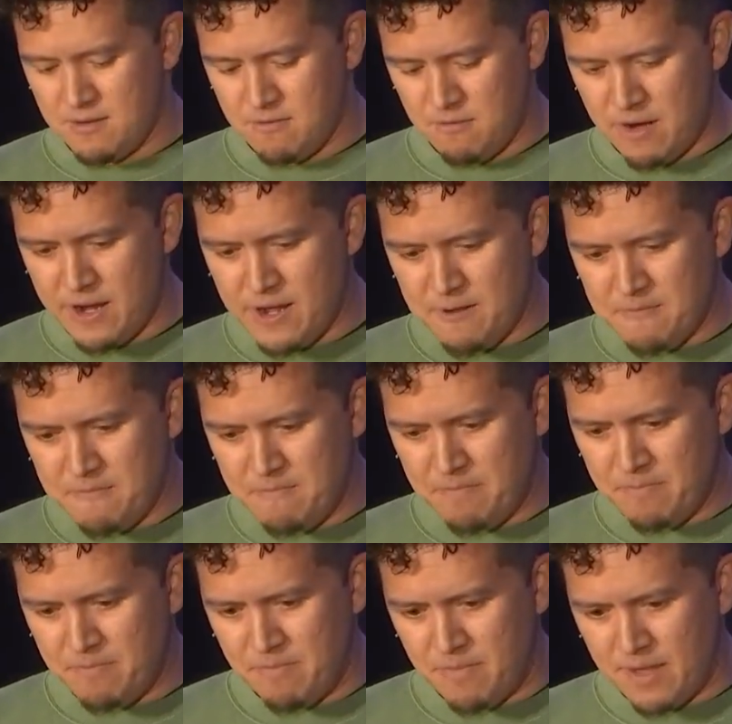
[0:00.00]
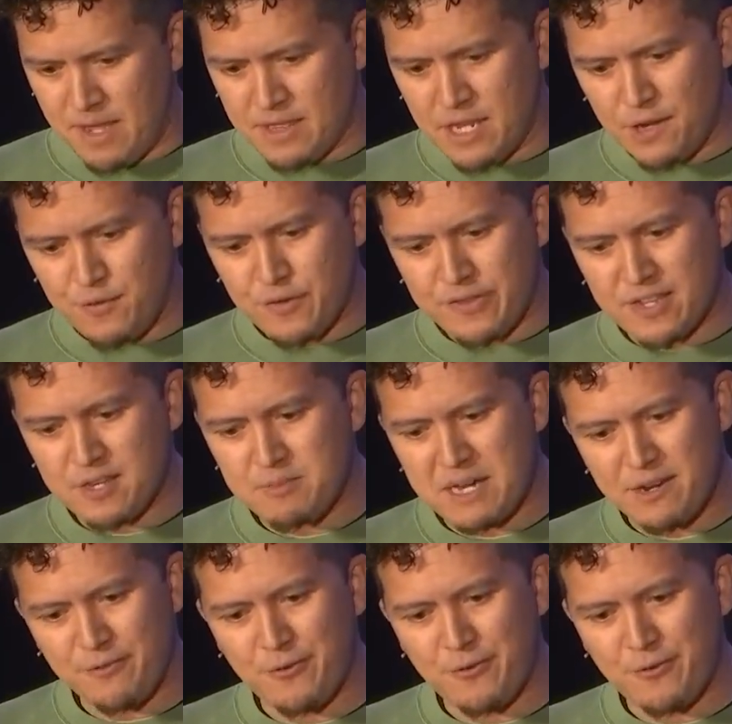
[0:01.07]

Right? And then if you think about a